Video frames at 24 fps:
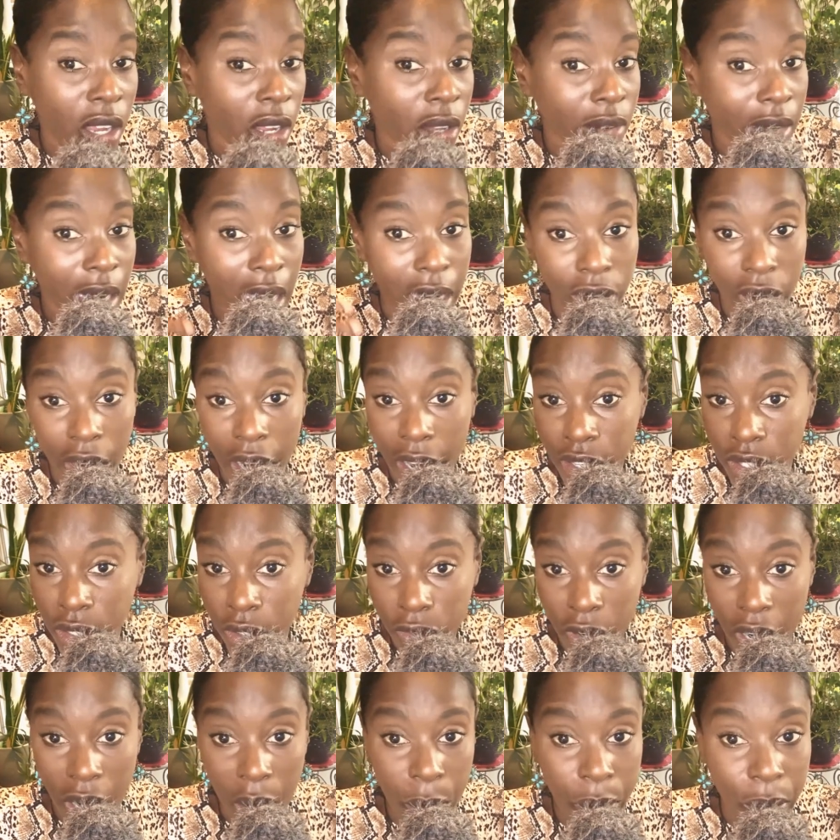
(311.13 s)
Now you guys can
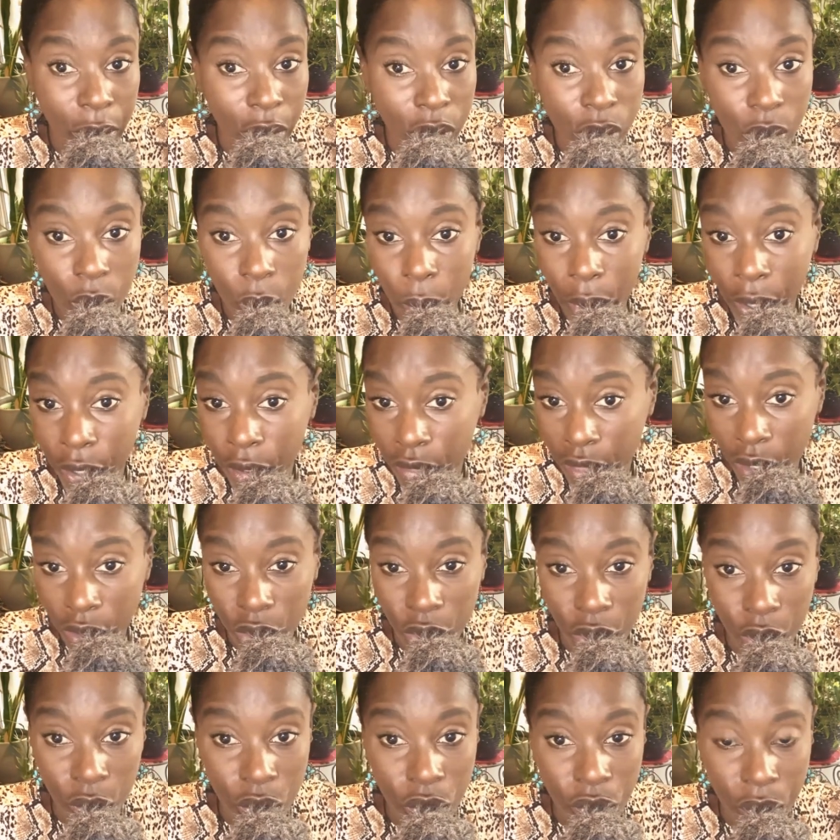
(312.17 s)
write books quicker than you
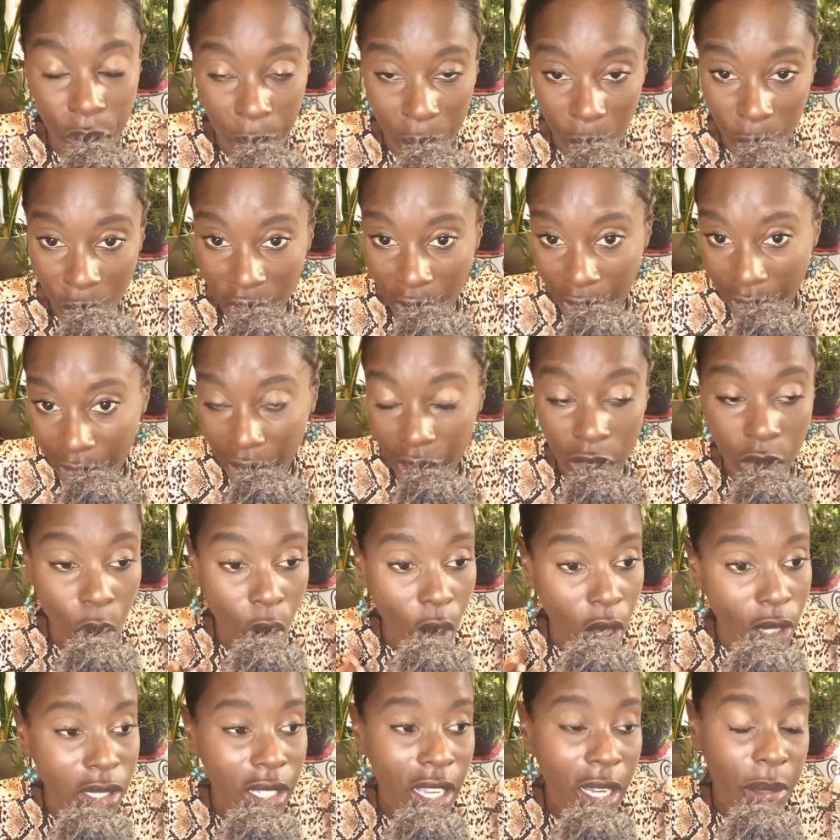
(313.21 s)
used to write it.
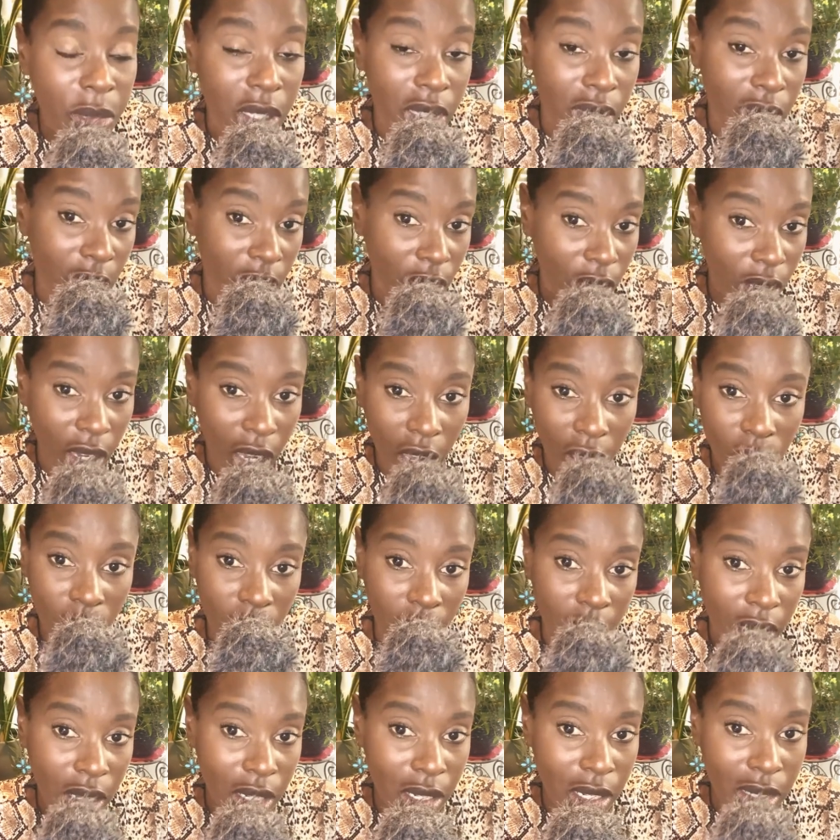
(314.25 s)
All types of things. You can't look
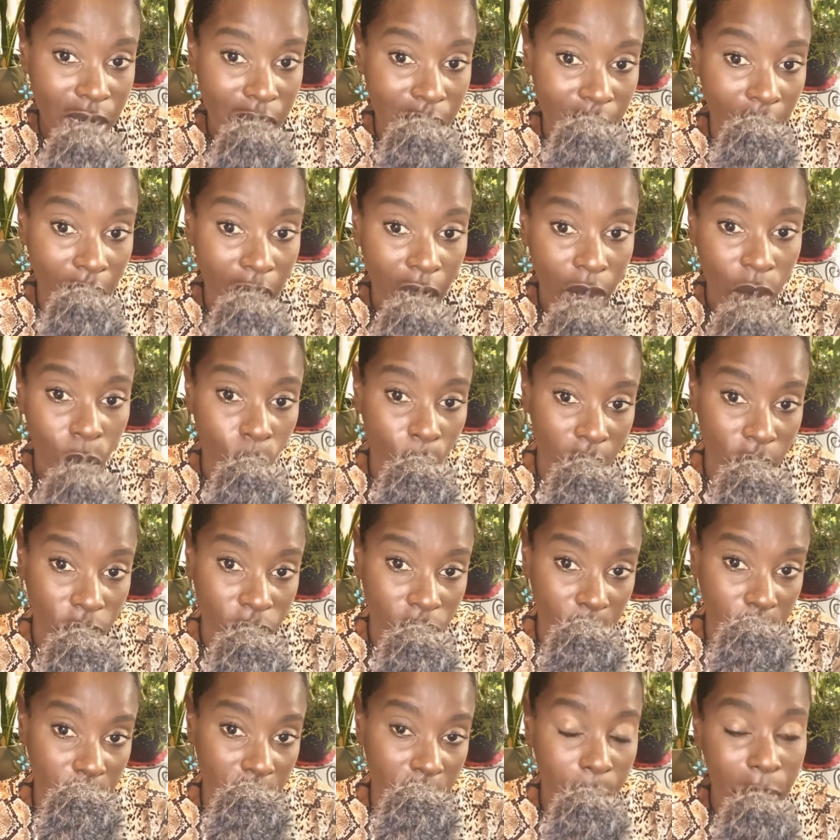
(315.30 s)
at it as taken away
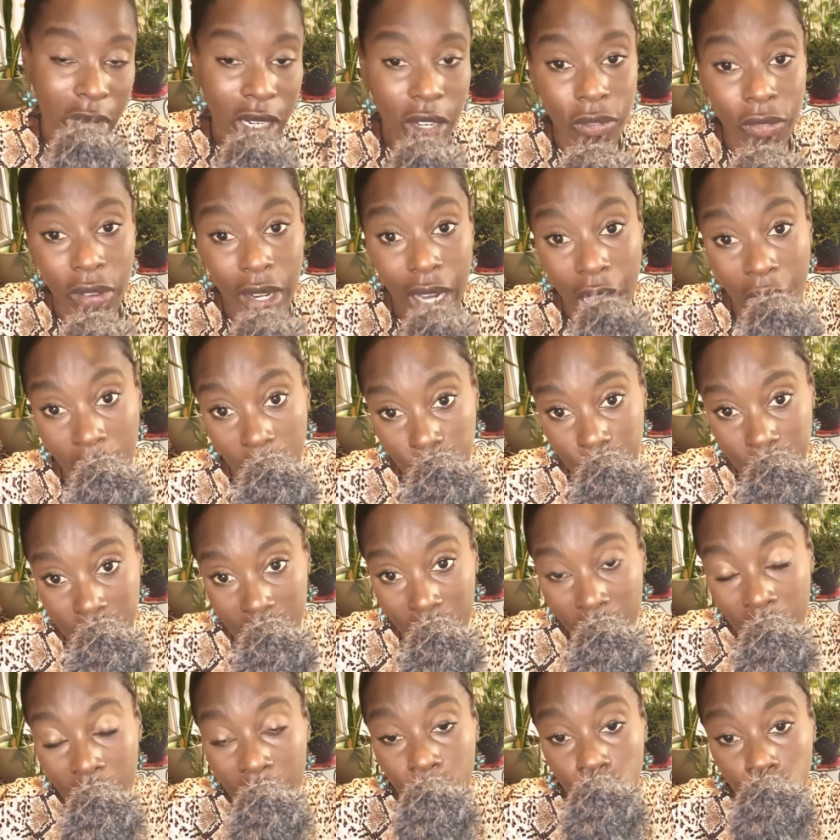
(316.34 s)
from you, but if it helps
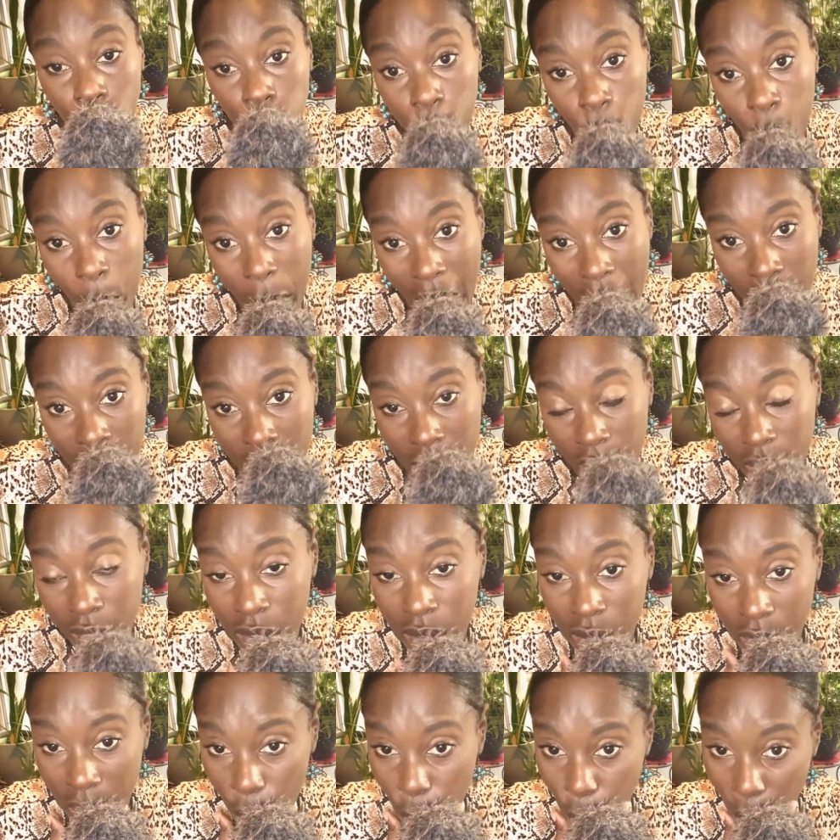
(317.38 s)
humanity in
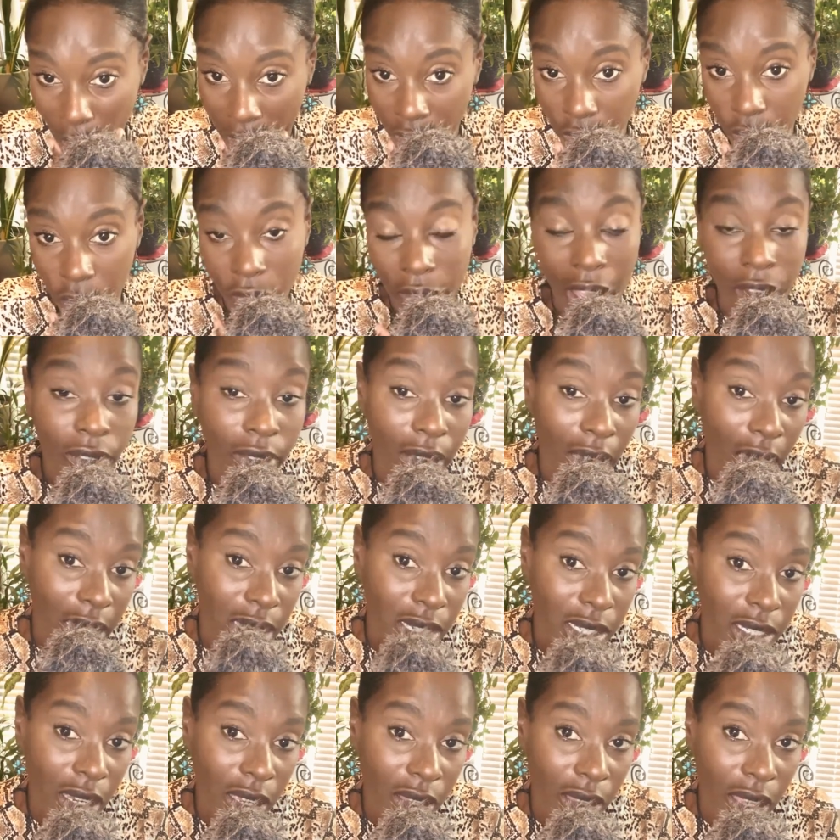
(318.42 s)
some way and you have an
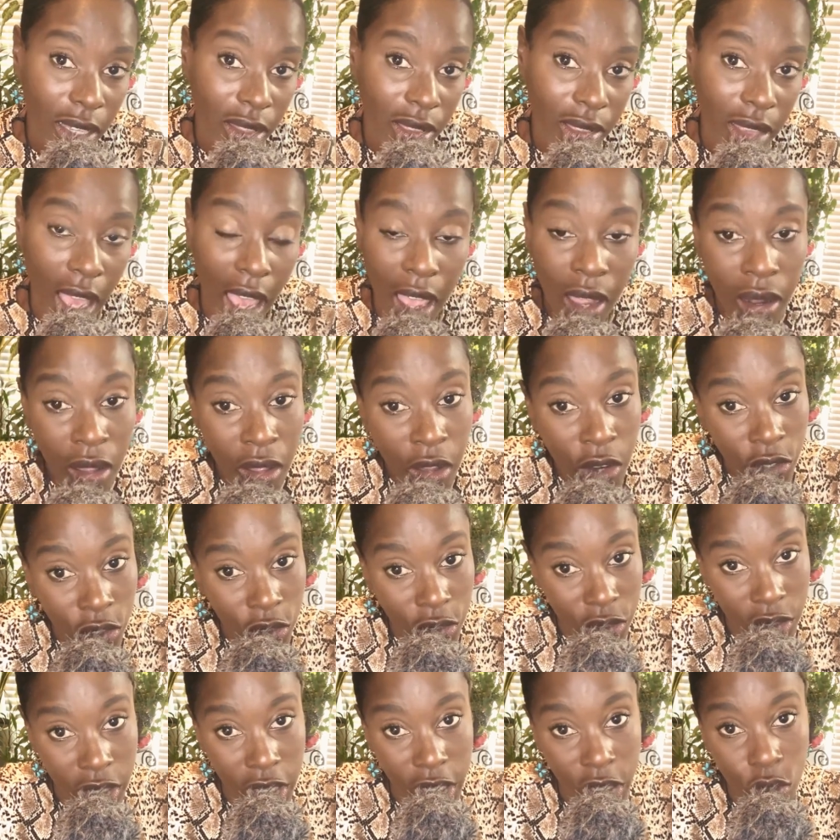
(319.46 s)
idea like that,
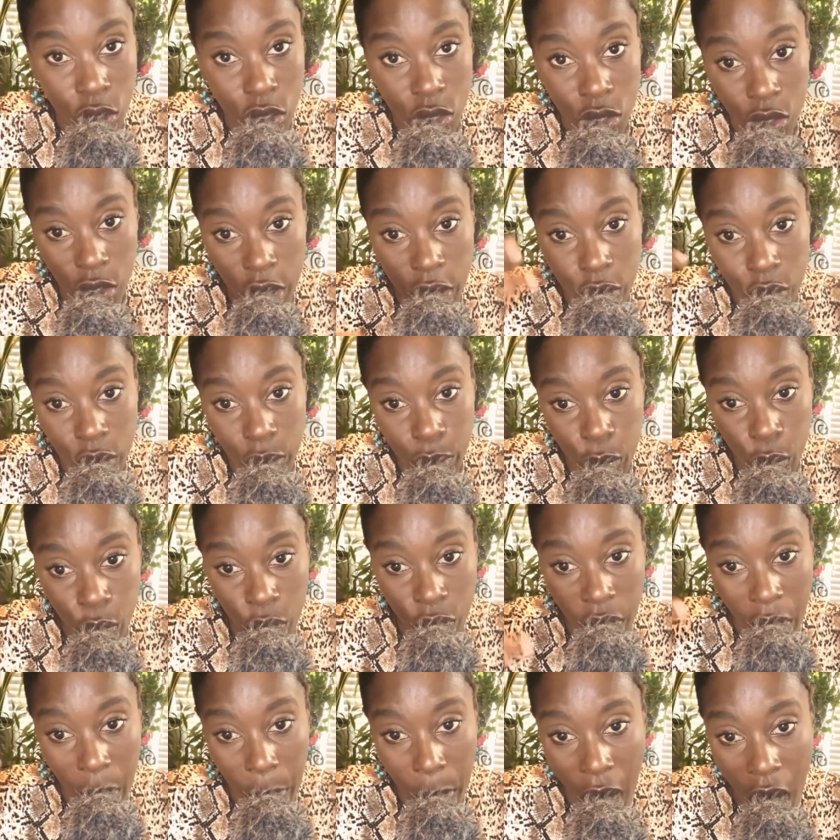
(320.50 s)
you need to start to move
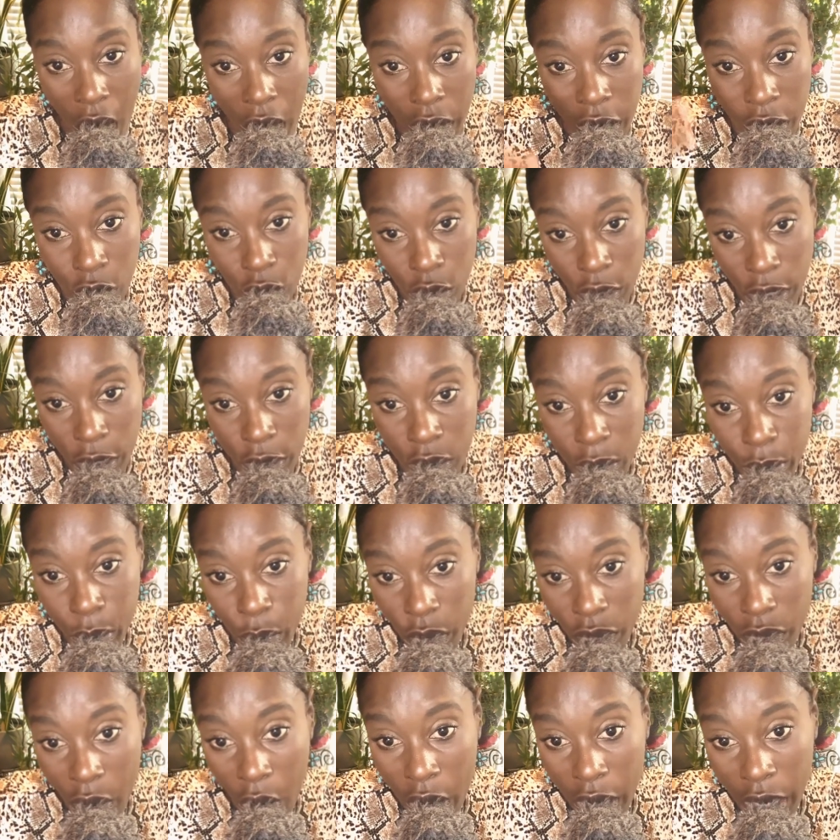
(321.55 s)
upon it. Start to
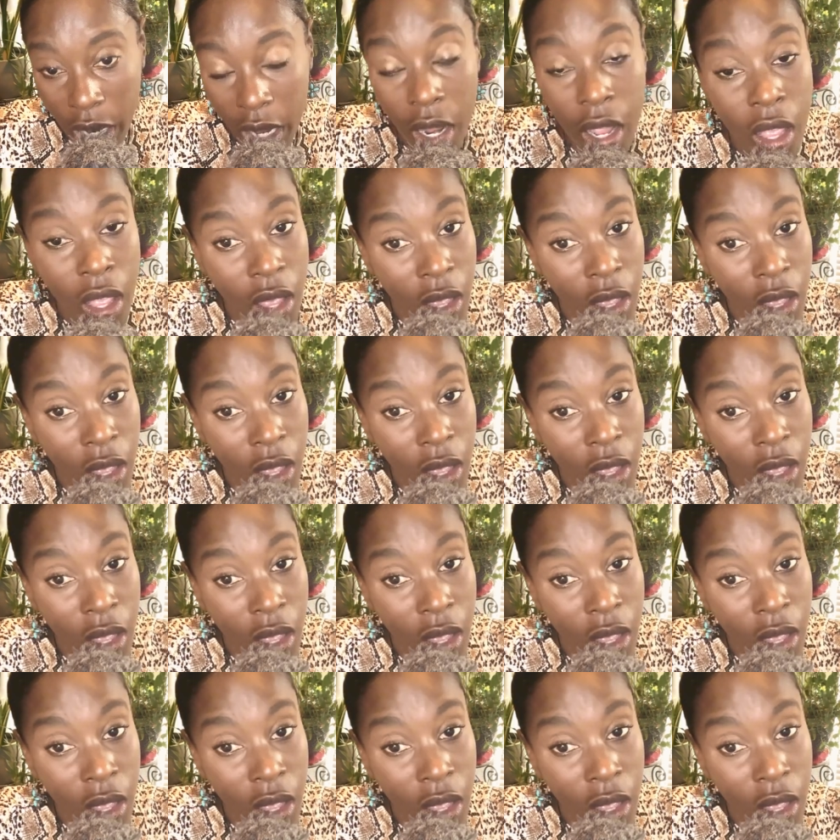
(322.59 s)
move on it.